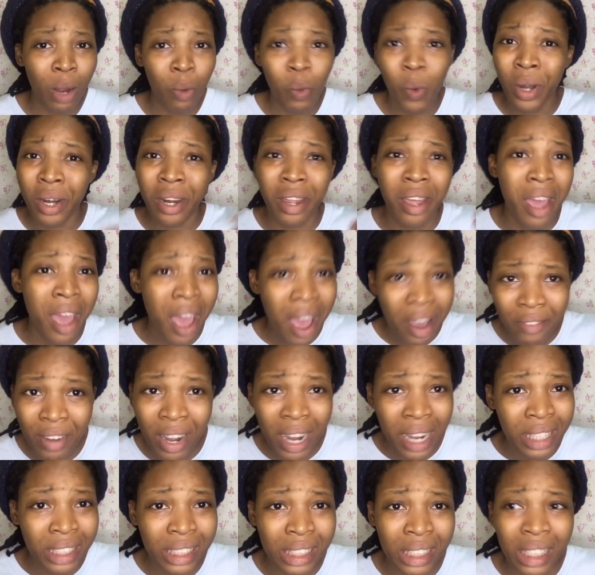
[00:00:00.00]
Whatever
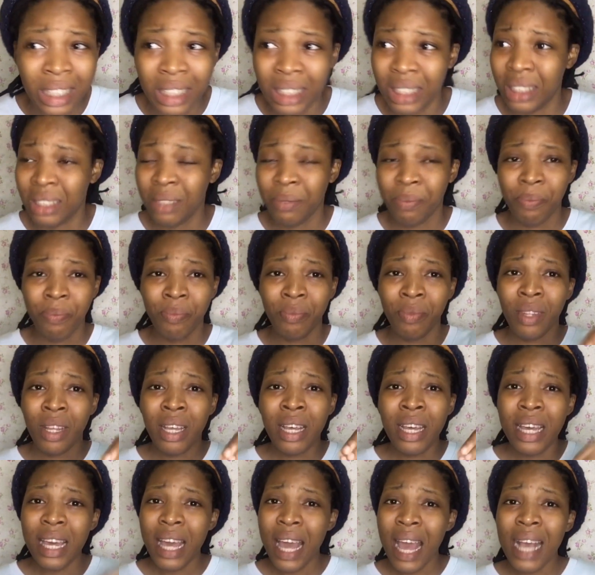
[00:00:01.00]
it is,
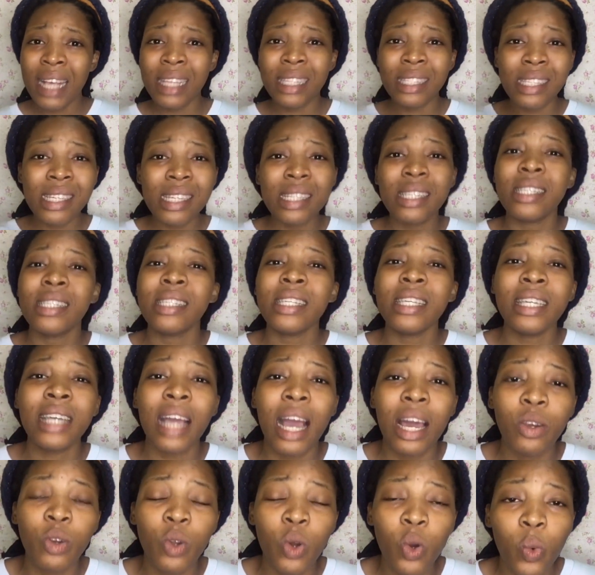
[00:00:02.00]
a citizen cannot